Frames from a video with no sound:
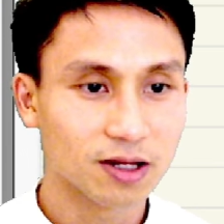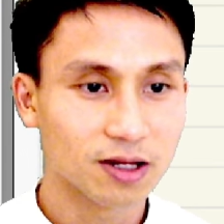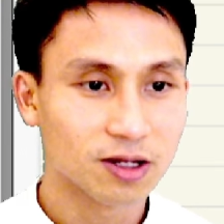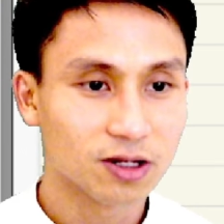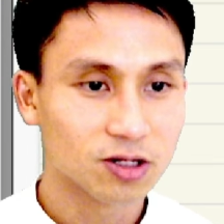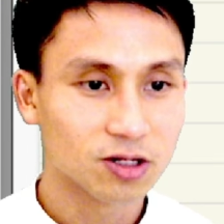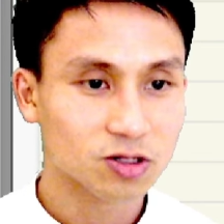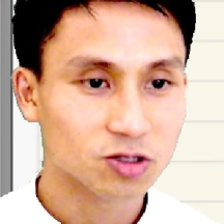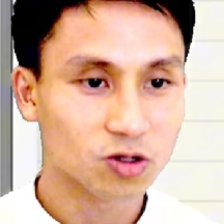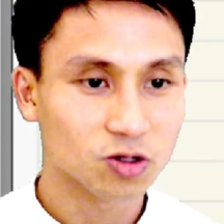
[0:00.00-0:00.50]

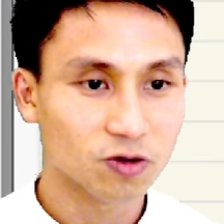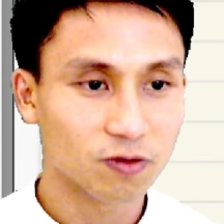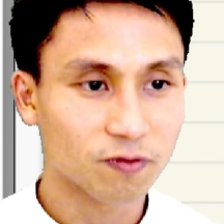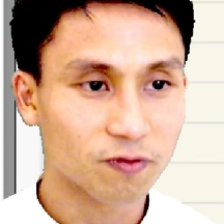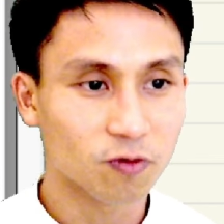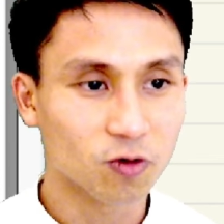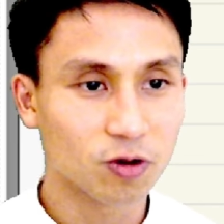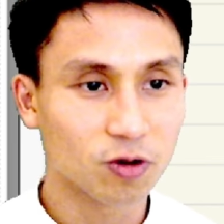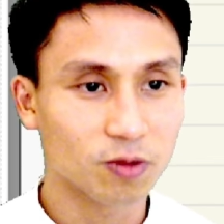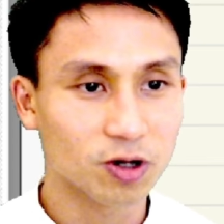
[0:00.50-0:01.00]
So
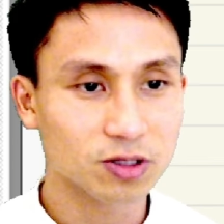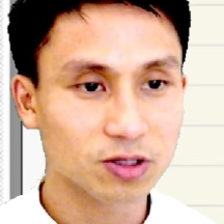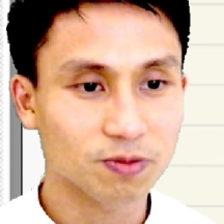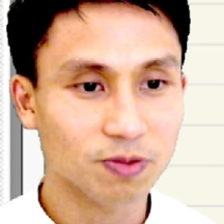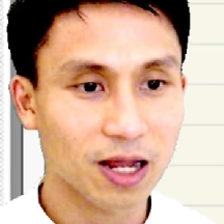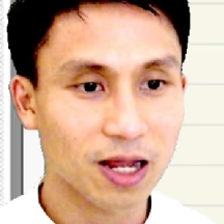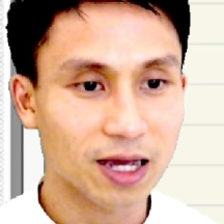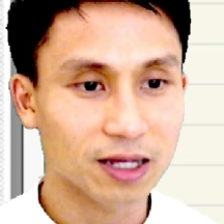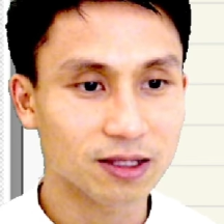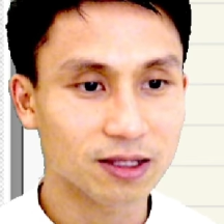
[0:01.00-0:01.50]
4
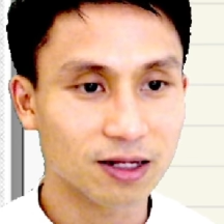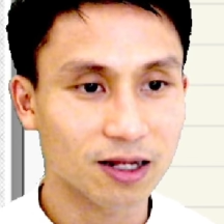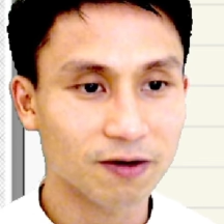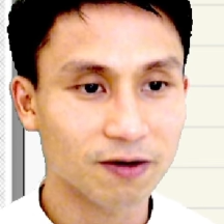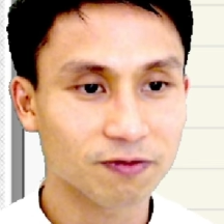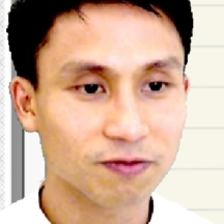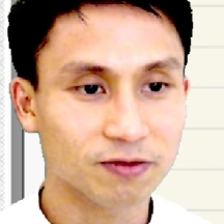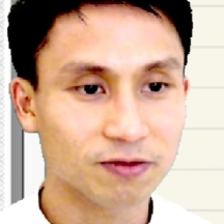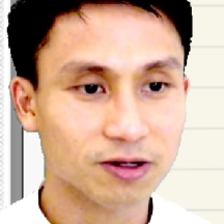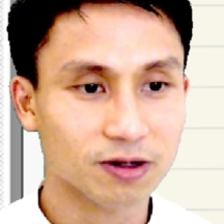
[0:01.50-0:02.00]
multiplying the
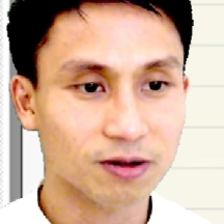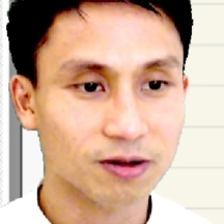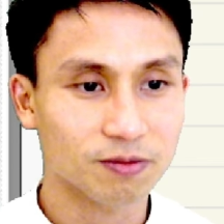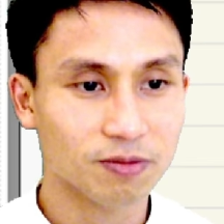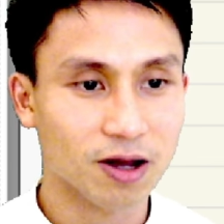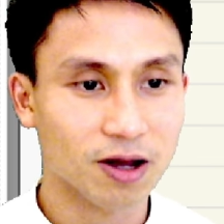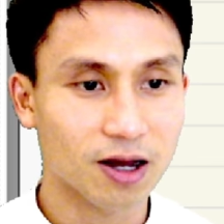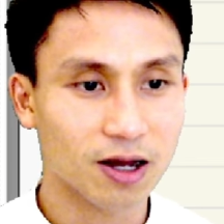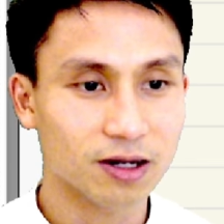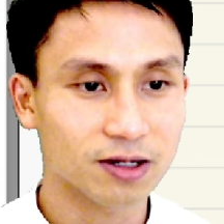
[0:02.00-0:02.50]
left
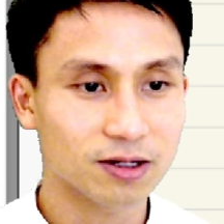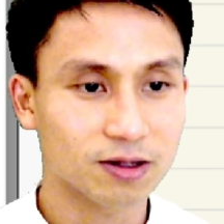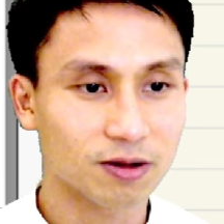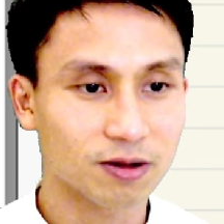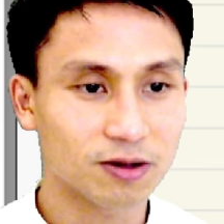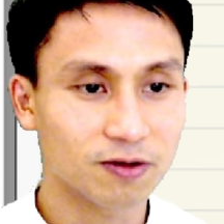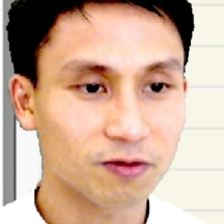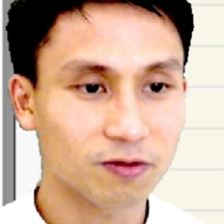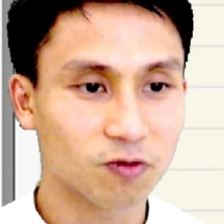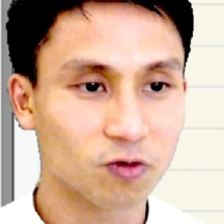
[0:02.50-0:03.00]
part,
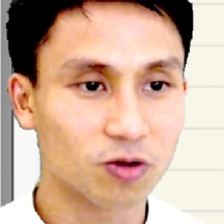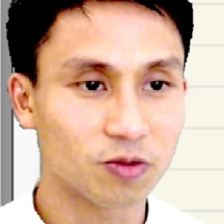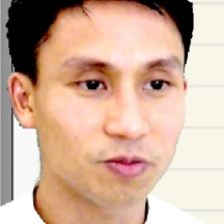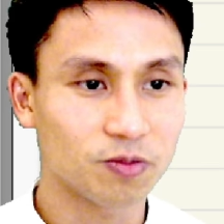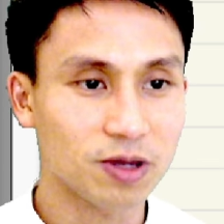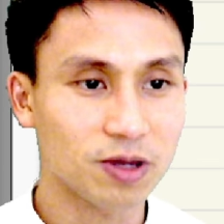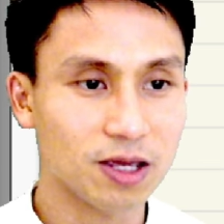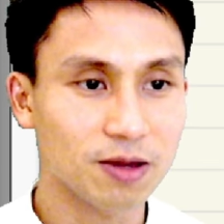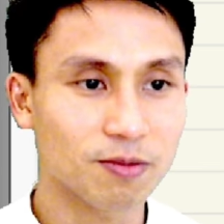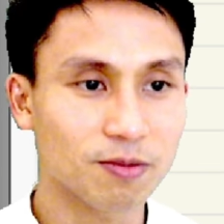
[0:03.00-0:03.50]

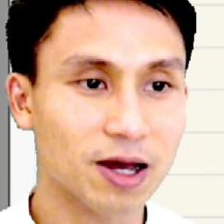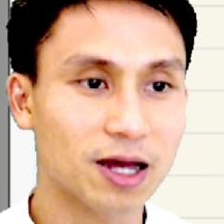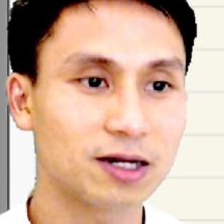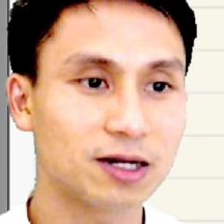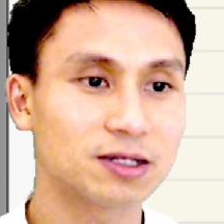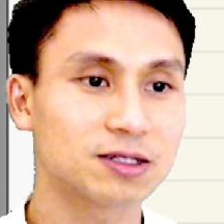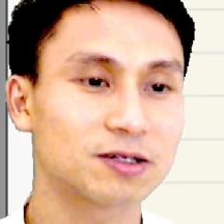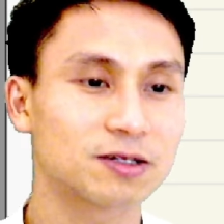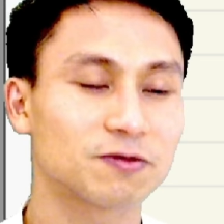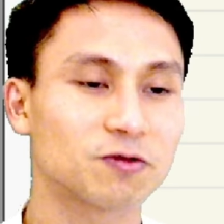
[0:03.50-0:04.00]
4b
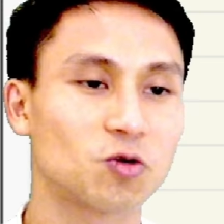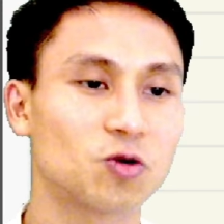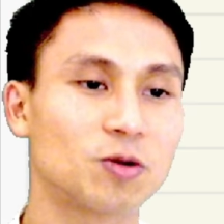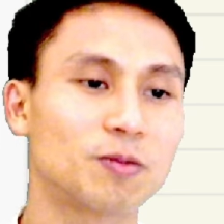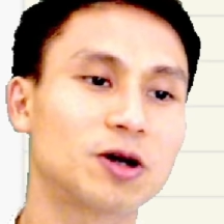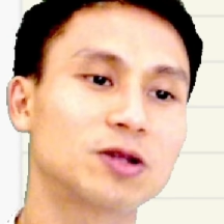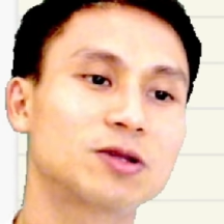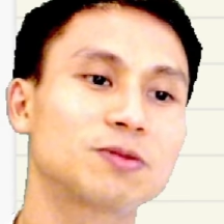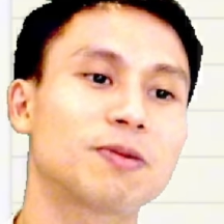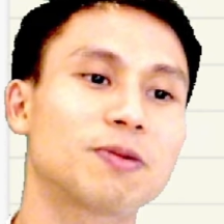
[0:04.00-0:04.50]
minus 4
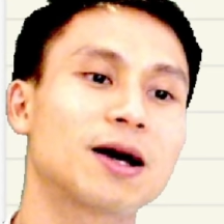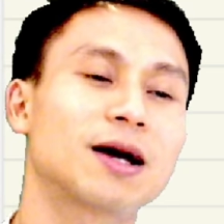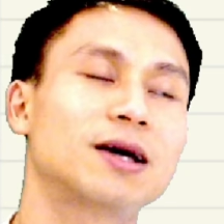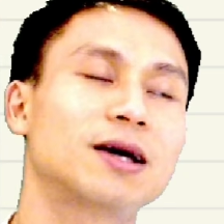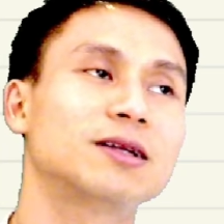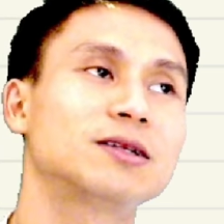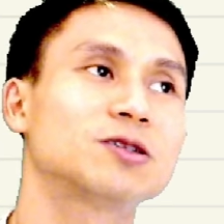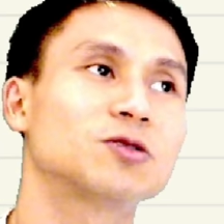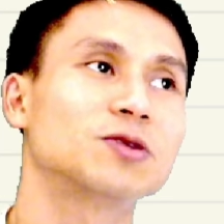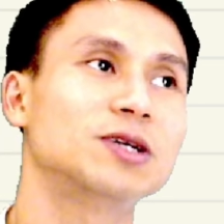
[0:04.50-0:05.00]

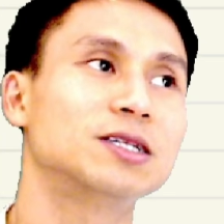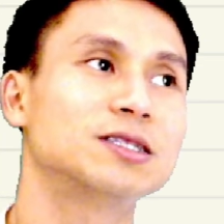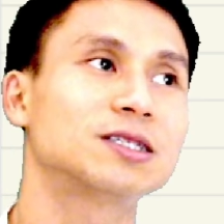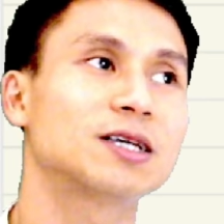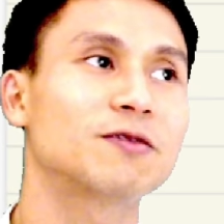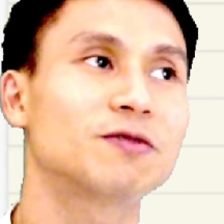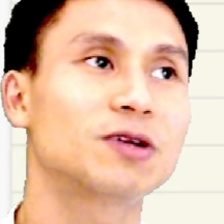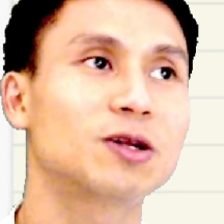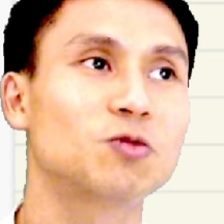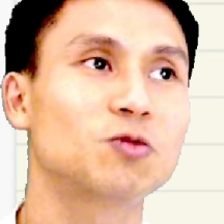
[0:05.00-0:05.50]
multiplied
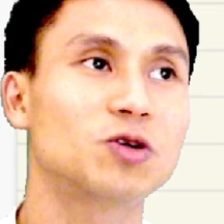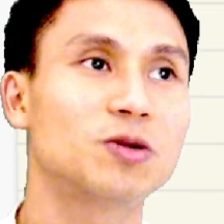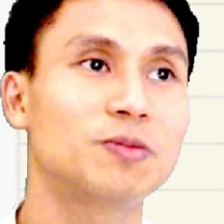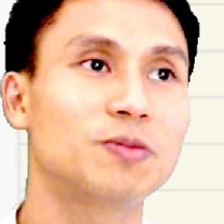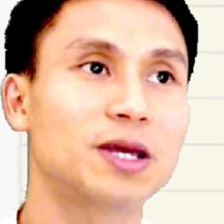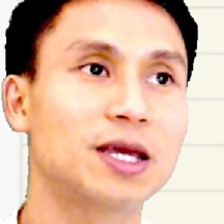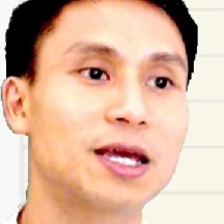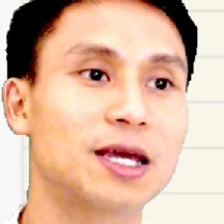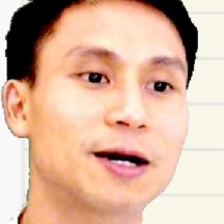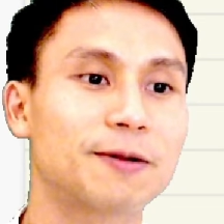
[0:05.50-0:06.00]
27 would
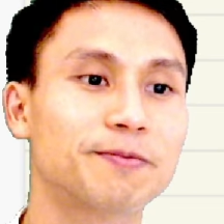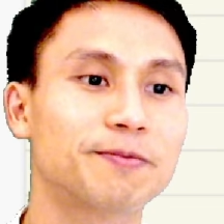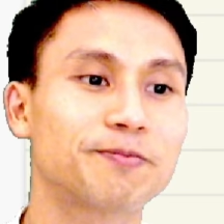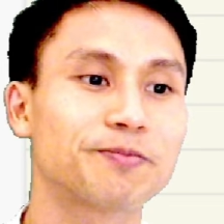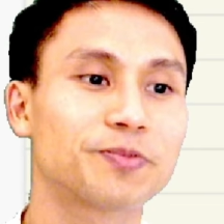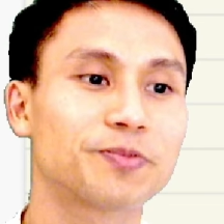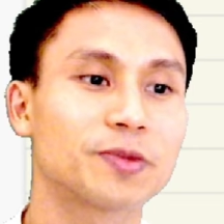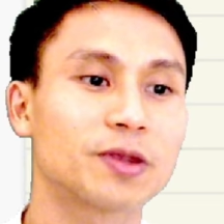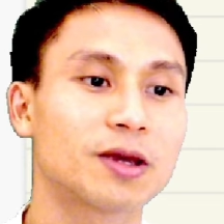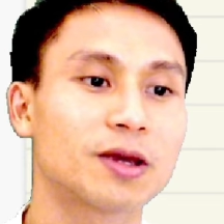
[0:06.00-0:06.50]
be
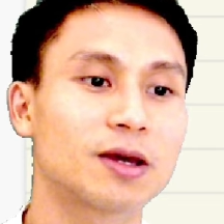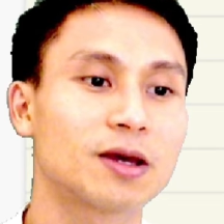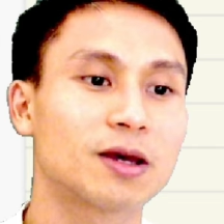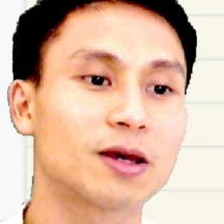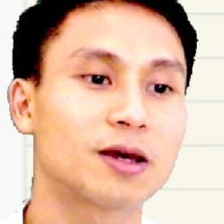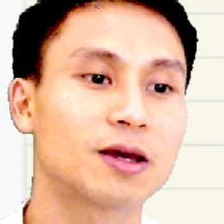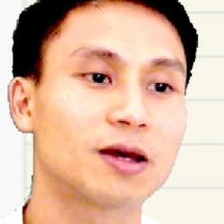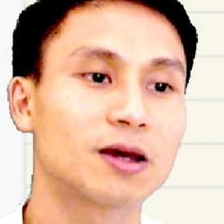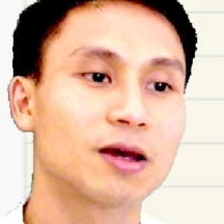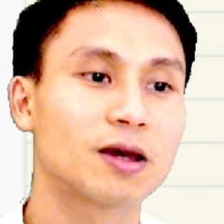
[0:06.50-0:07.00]

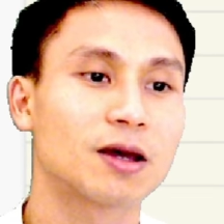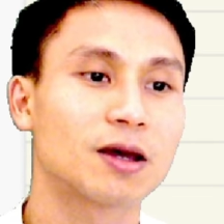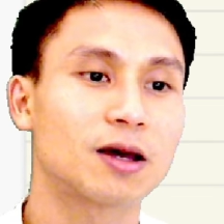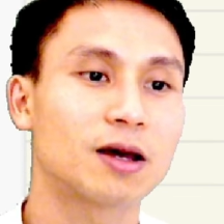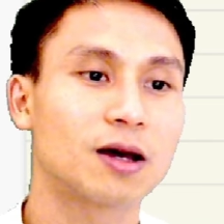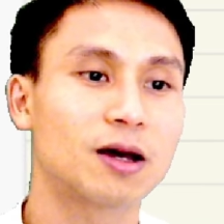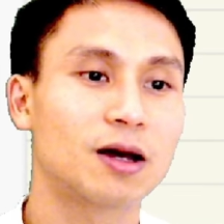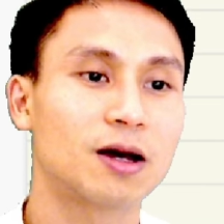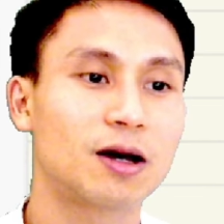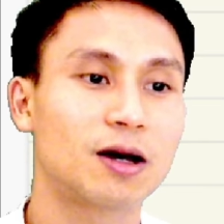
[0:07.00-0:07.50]

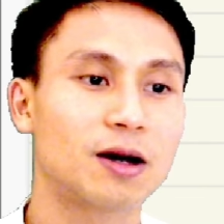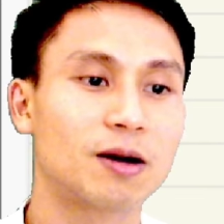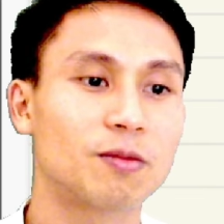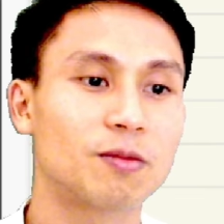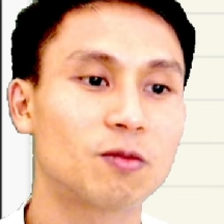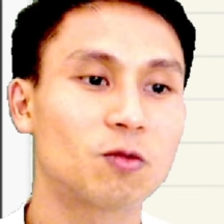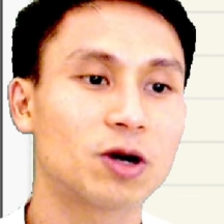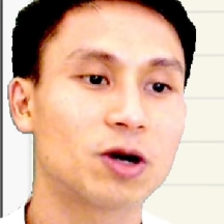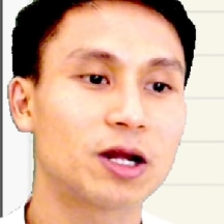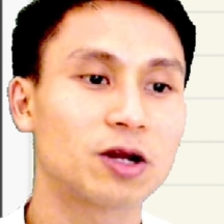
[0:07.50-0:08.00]

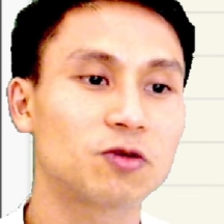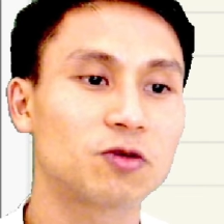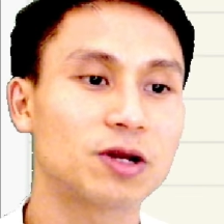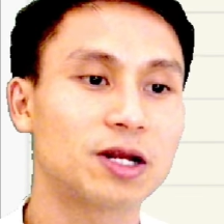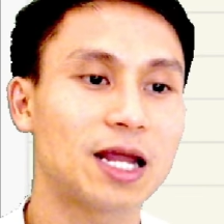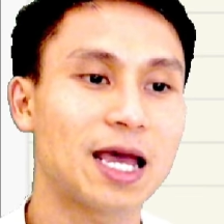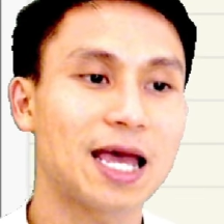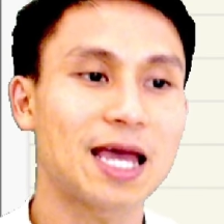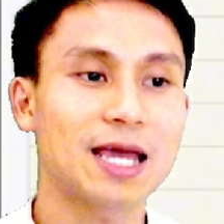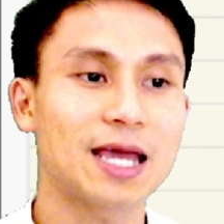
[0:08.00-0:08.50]

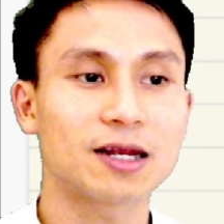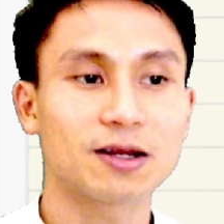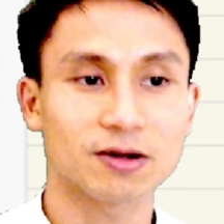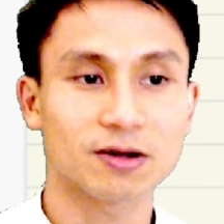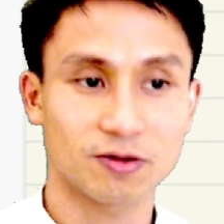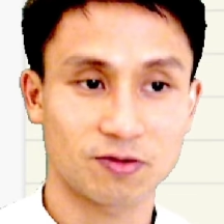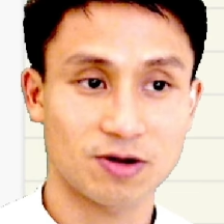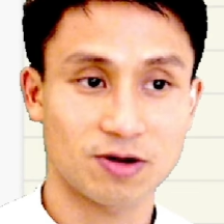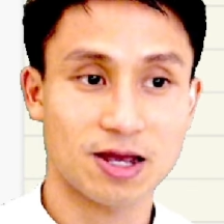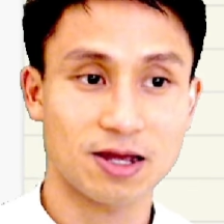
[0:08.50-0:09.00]
108,
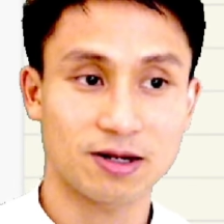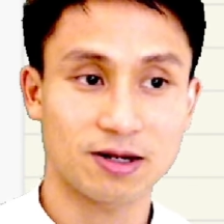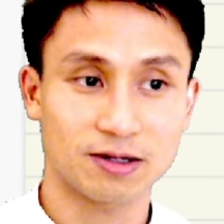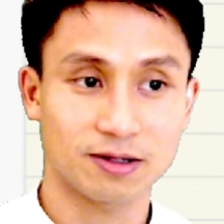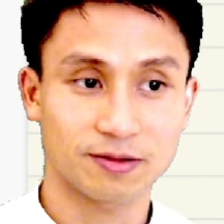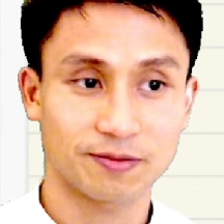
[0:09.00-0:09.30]
right?